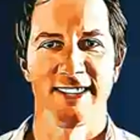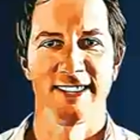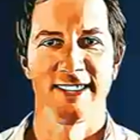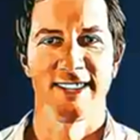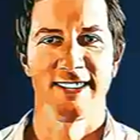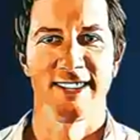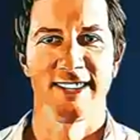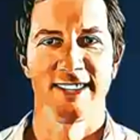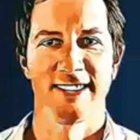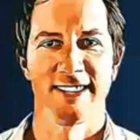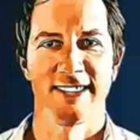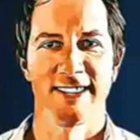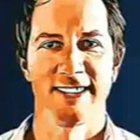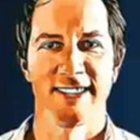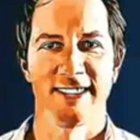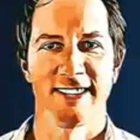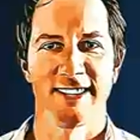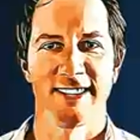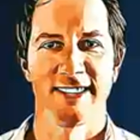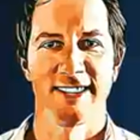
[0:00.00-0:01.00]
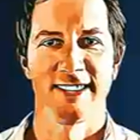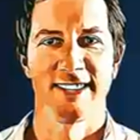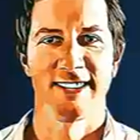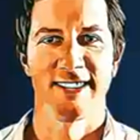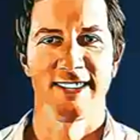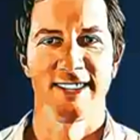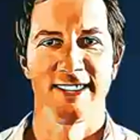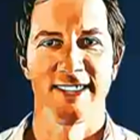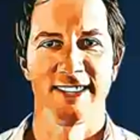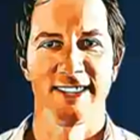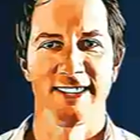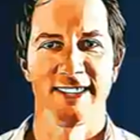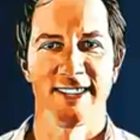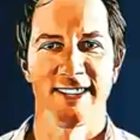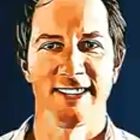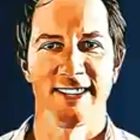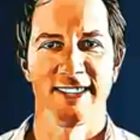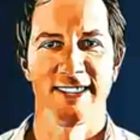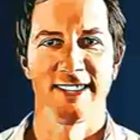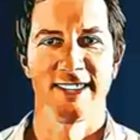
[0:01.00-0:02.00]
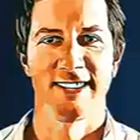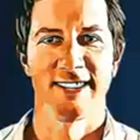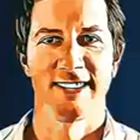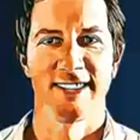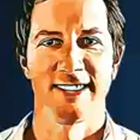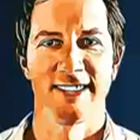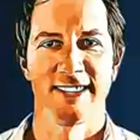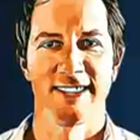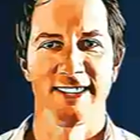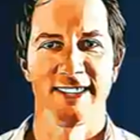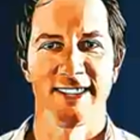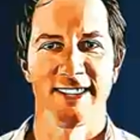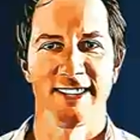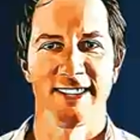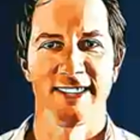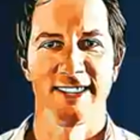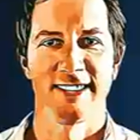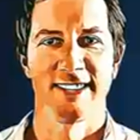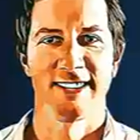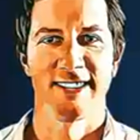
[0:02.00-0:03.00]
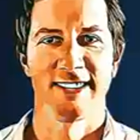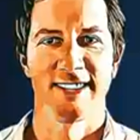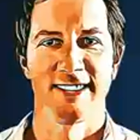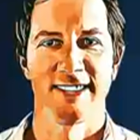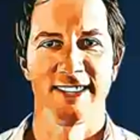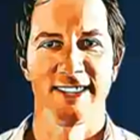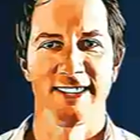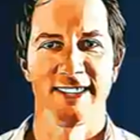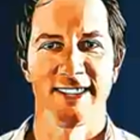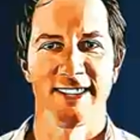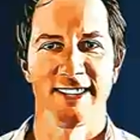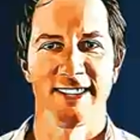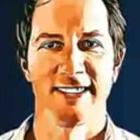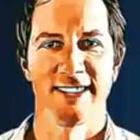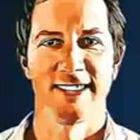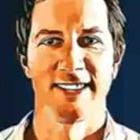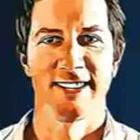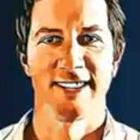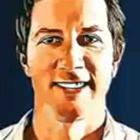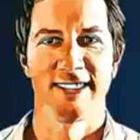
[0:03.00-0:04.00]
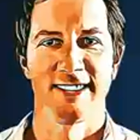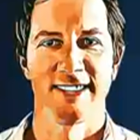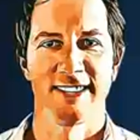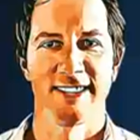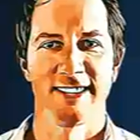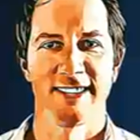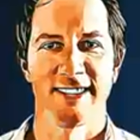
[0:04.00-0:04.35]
(silent)